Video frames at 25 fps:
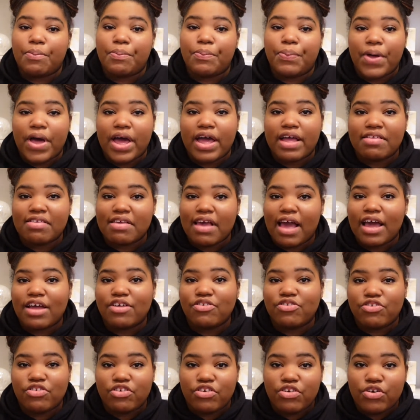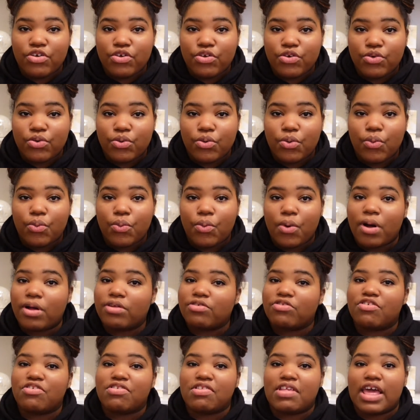But I do
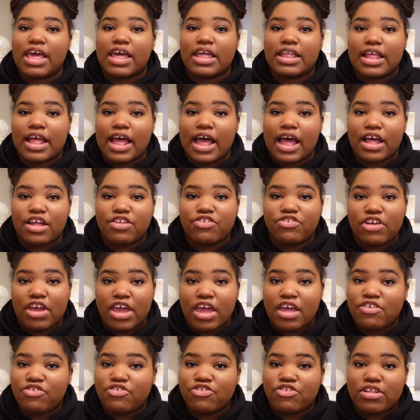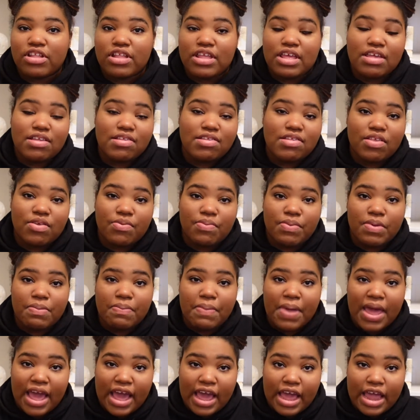want to say that a change needs to be
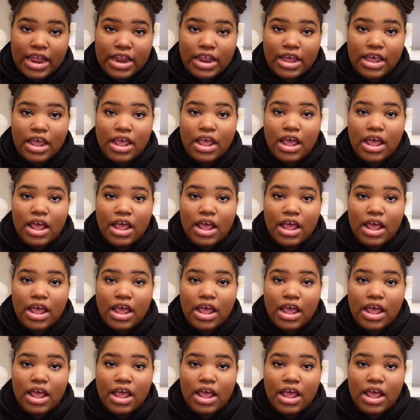made.